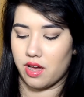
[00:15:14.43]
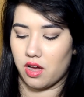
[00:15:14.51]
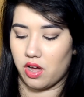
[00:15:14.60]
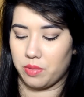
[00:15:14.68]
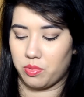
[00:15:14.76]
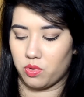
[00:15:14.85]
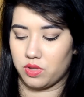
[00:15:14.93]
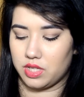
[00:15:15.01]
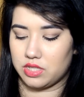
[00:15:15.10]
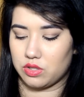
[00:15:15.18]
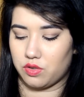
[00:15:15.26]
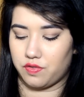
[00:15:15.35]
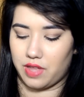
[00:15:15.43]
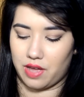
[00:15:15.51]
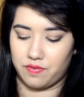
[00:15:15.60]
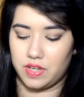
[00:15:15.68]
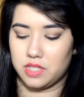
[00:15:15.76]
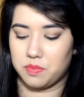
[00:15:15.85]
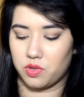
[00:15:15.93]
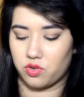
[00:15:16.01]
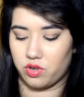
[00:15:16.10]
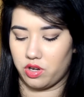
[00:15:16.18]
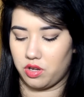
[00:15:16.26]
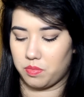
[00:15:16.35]
I bought this off that Facebook
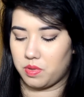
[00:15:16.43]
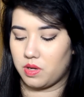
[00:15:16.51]
group